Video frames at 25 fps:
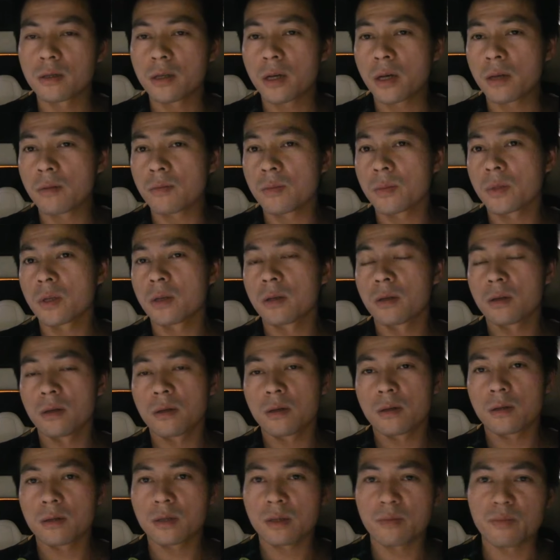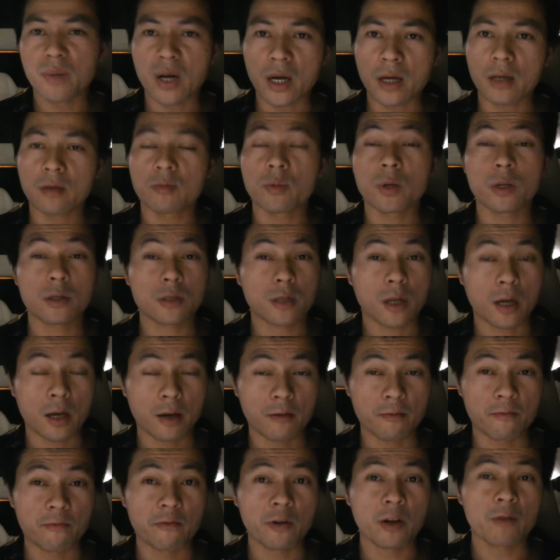then the back, because I
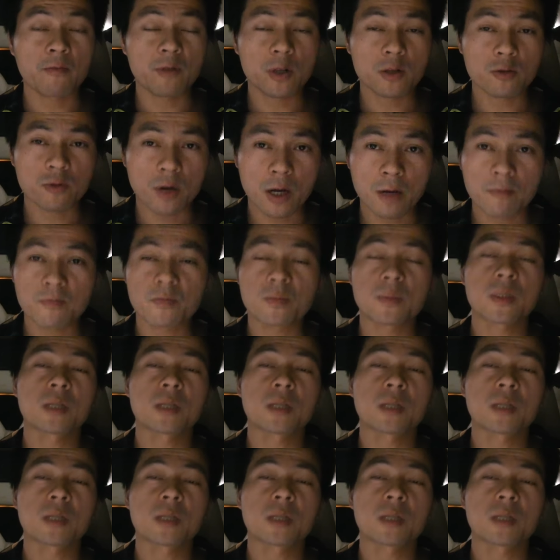have a rear wheel drive,